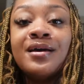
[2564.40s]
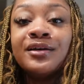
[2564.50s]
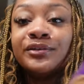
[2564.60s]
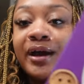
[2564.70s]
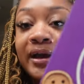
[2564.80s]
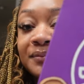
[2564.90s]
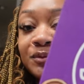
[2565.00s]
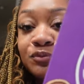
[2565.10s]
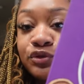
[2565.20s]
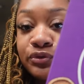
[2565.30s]
So I got him
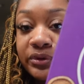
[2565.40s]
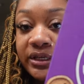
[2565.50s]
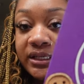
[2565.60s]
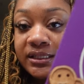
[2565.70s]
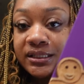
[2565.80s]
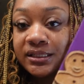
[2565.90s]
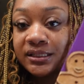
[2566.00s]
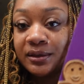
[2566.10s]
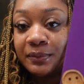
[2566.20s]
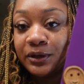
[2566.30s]
some treats,
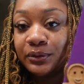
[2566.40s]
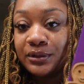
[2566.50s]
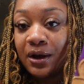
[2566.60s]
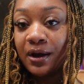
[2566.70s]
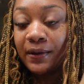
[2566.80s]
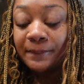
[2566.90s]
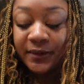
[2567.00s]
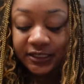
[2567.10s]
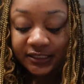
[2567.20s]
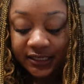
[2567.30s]
some little dog
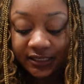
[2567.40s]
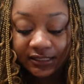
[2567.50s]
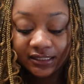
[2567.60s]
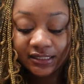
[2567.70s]
biscuits.